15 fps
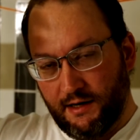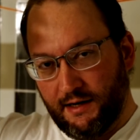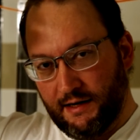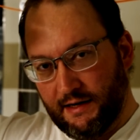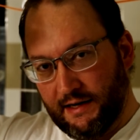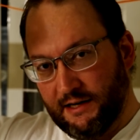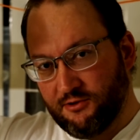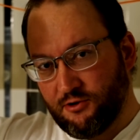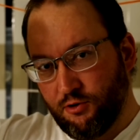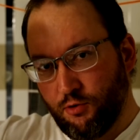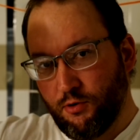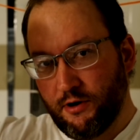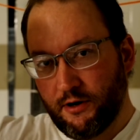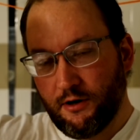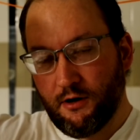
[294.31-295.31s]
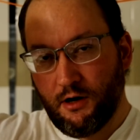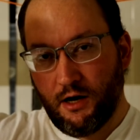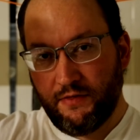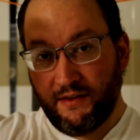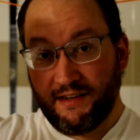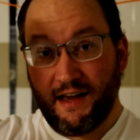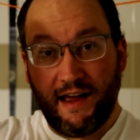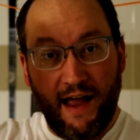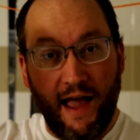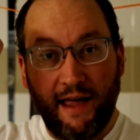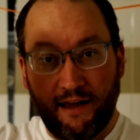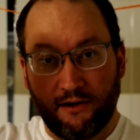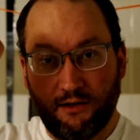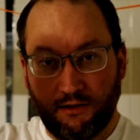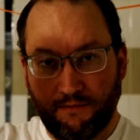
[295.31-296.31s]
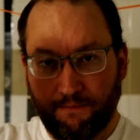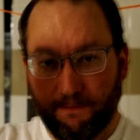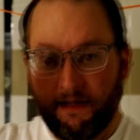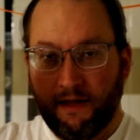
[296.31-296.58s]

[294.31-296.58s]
in each corner on the diagonal